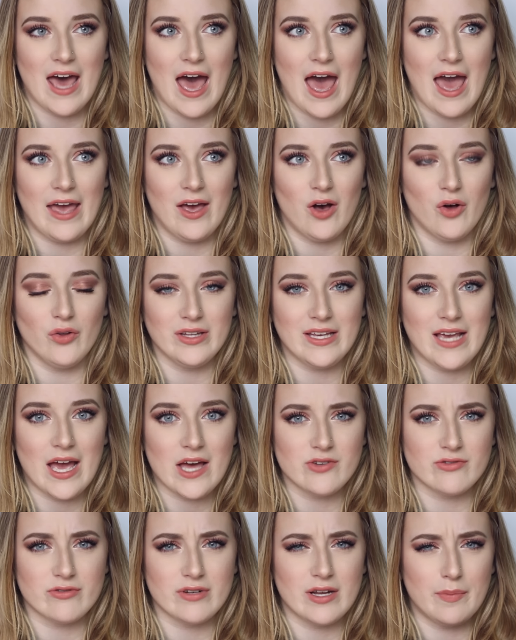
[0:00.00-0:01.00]
I only
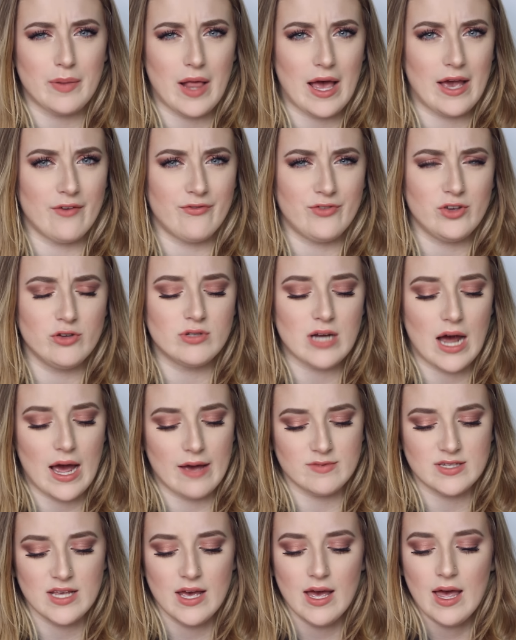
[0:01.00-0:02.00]
had to reapply a few
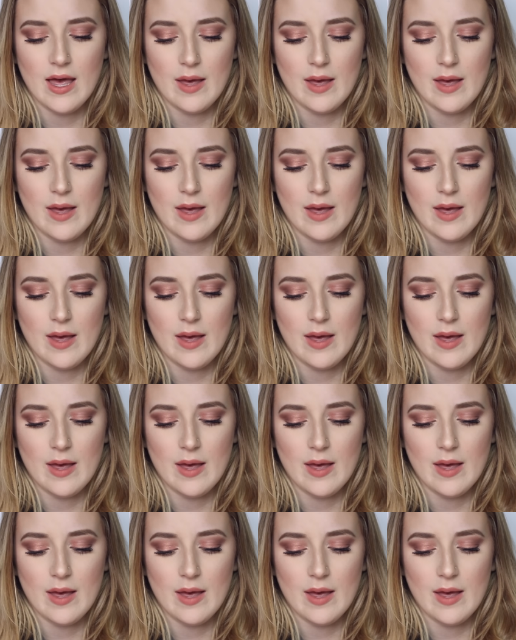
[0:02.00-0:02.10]
times,